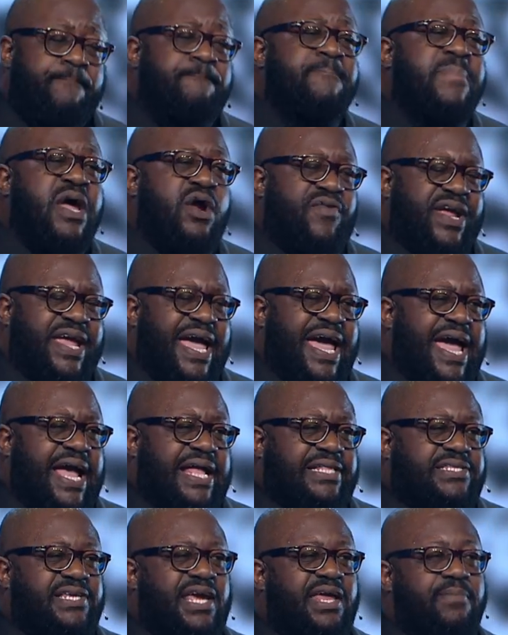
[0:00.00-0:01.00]

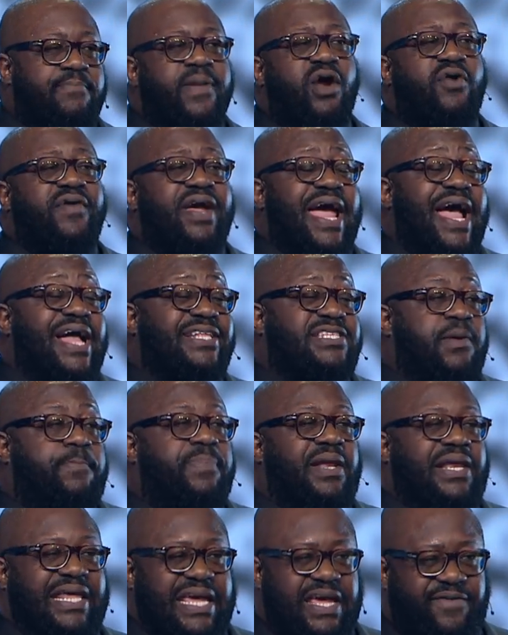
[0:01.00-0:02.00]
Myriads and myriads of
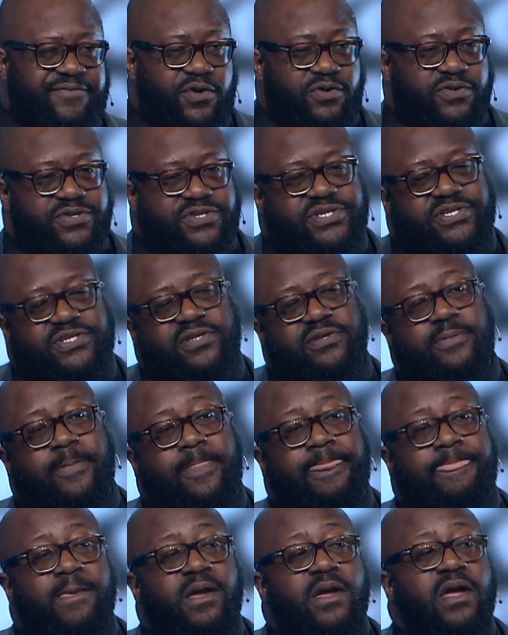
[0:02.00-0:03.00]
believers
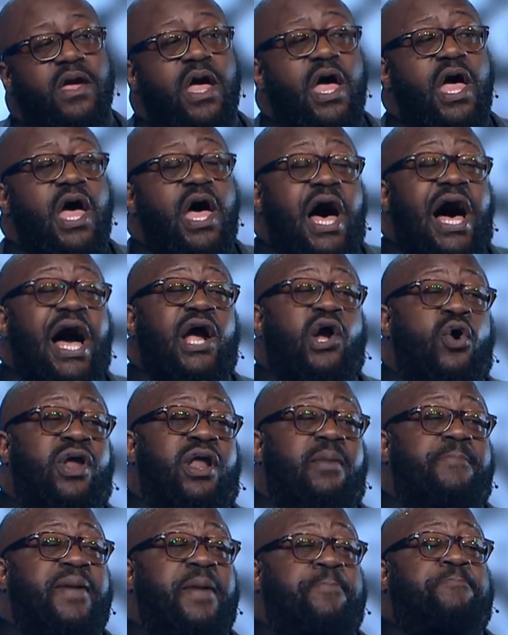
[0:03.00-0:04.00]
are going
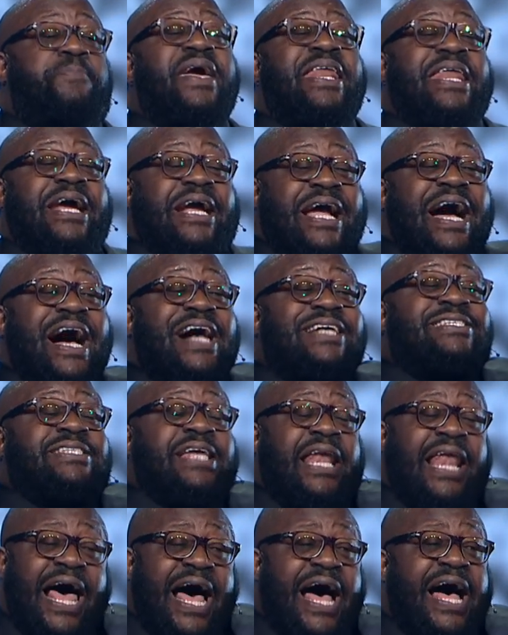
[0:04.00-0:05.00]
to be
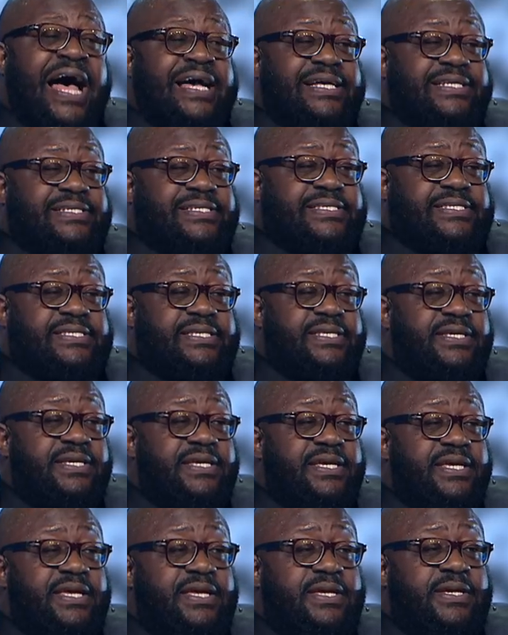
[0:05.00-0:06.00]
Pentecostalized
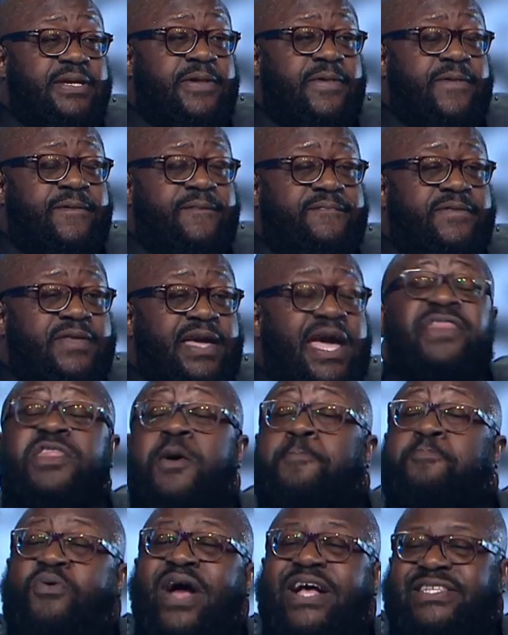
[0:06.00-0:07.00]
in
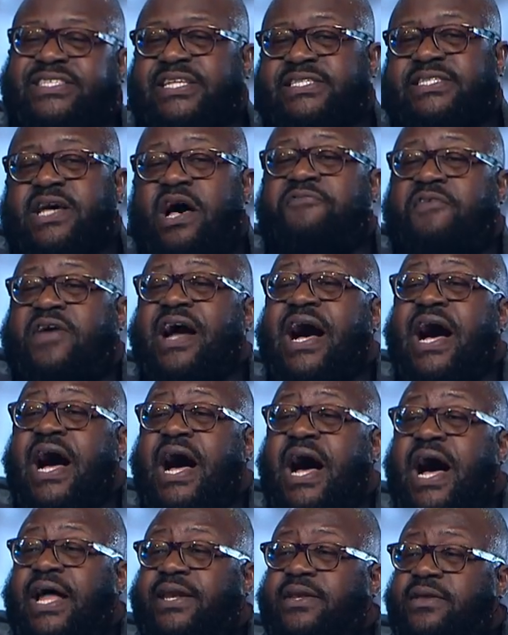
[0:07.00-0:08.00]
the presence of
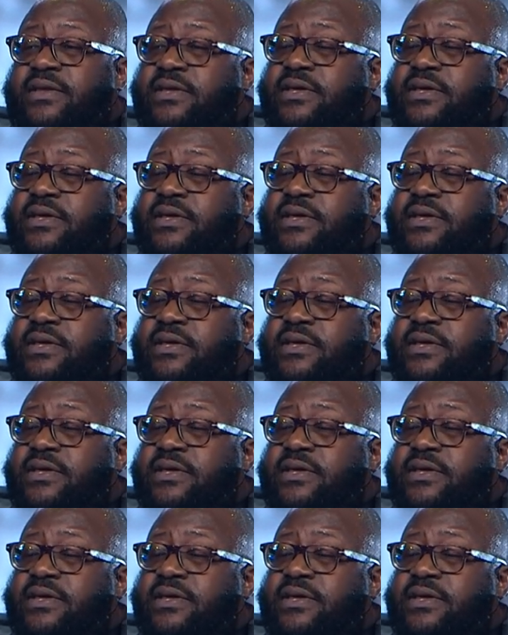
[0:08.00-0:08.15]
God